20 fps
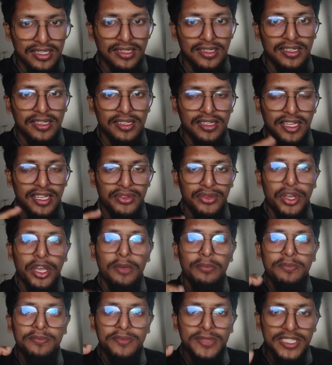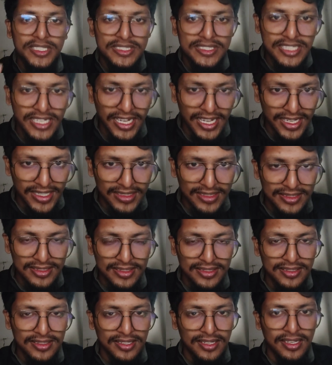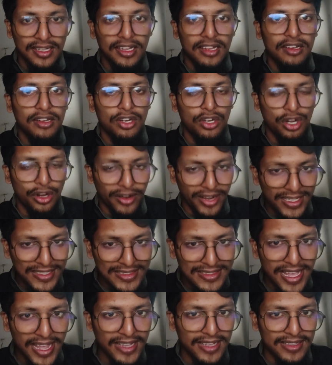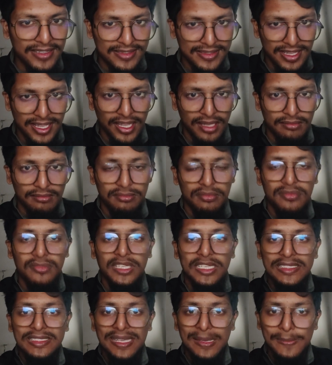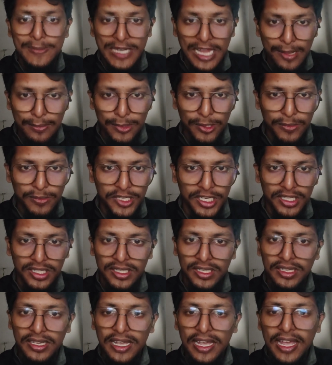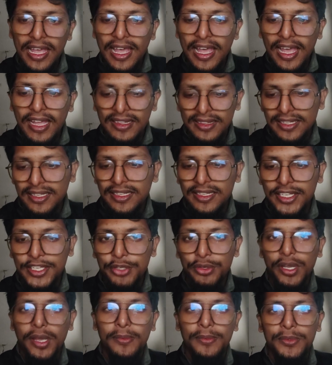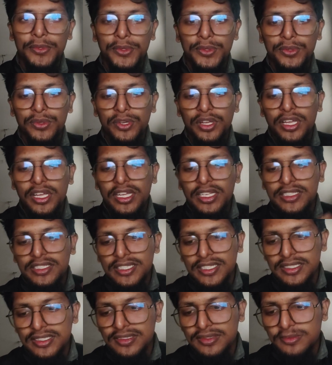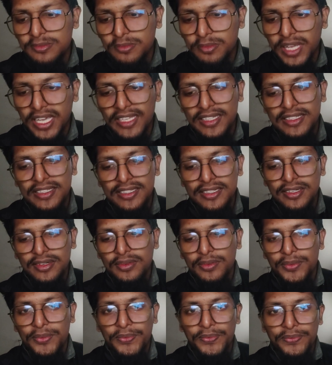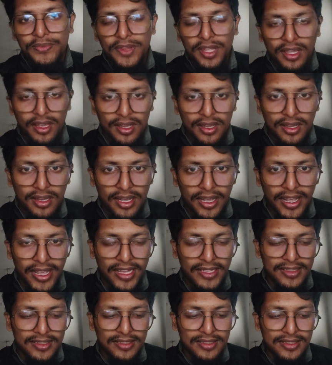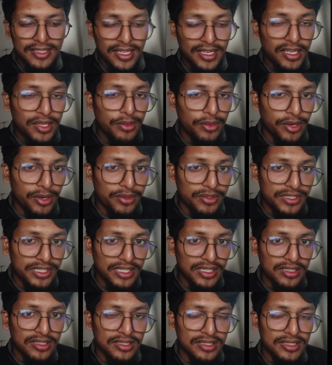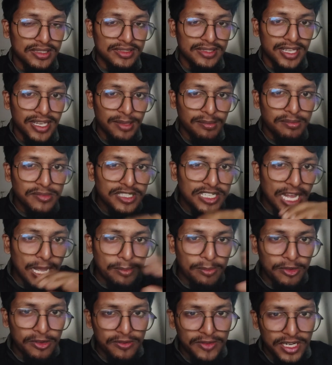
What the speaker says: trained, not exactly the same type of data, and then you have to just make and then you are using the same type of data in production.